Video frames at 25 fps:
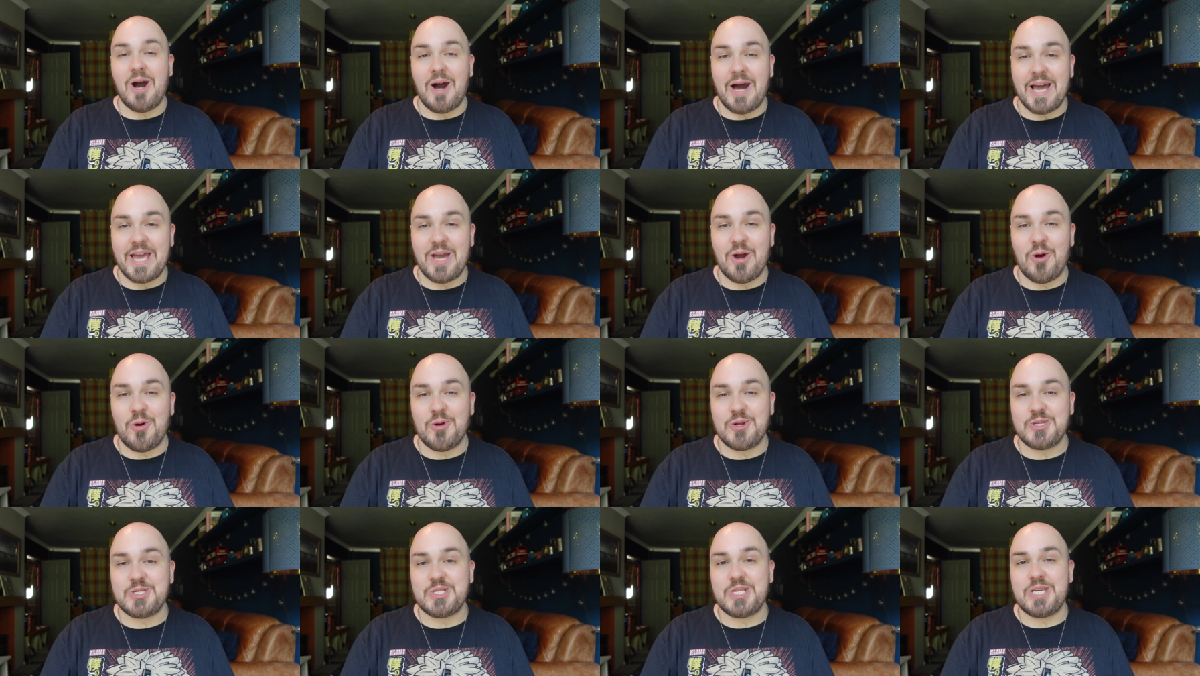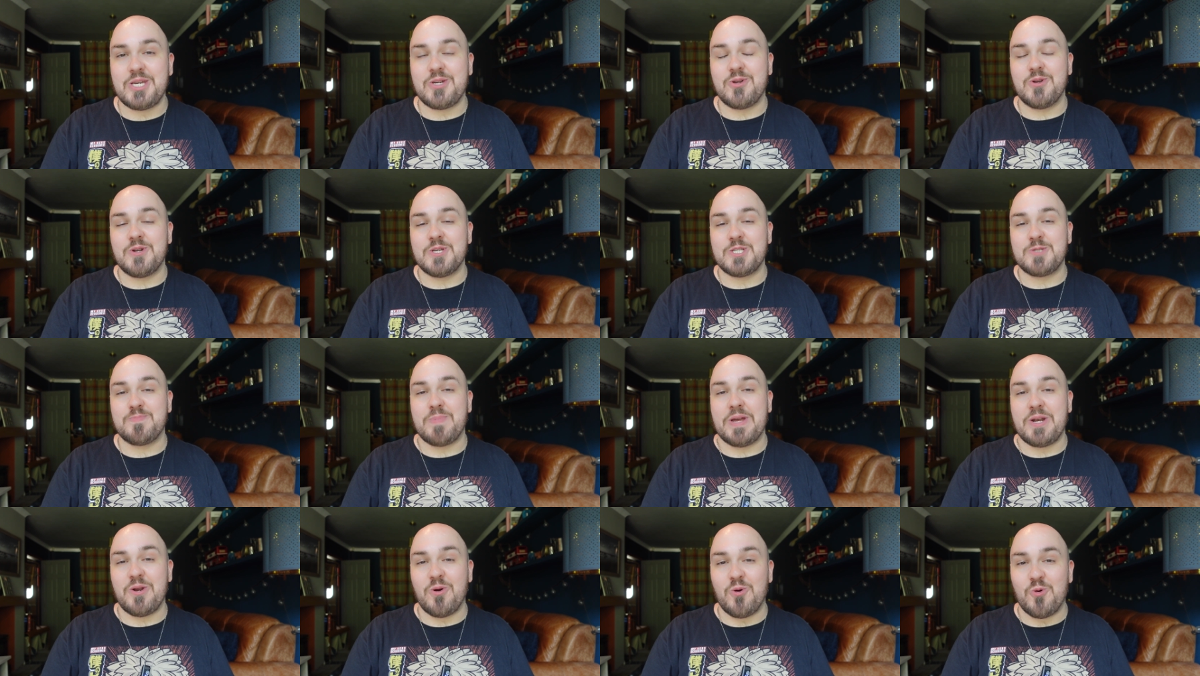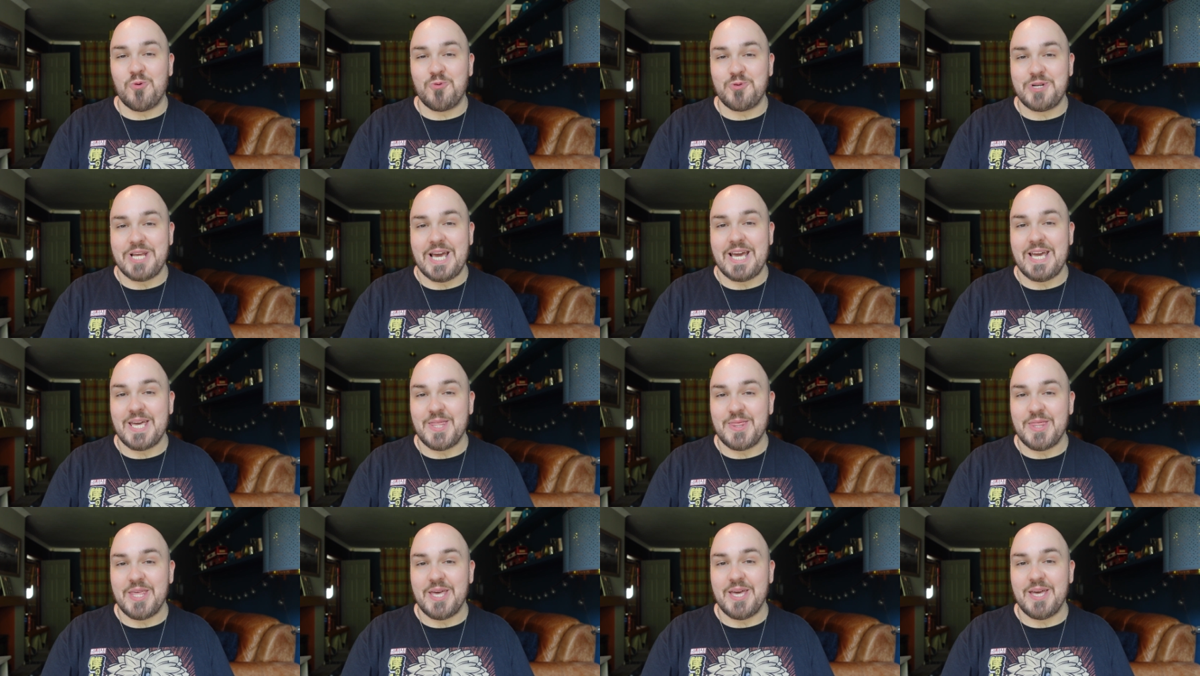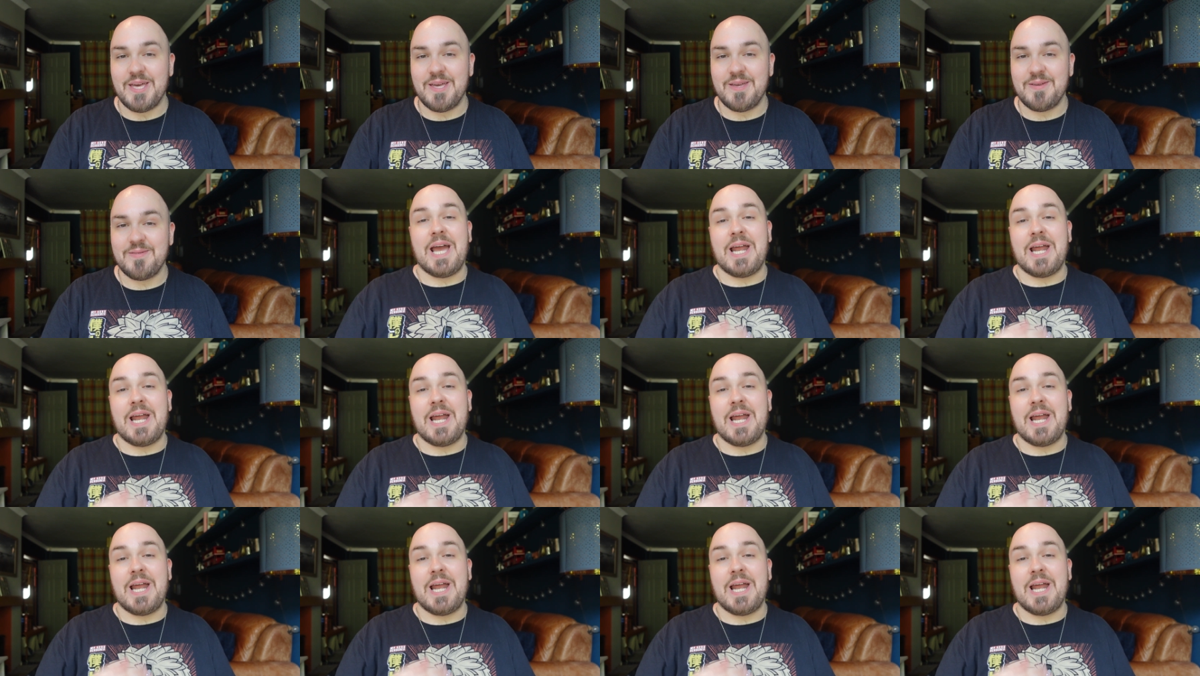I honestly could have spent all day in there.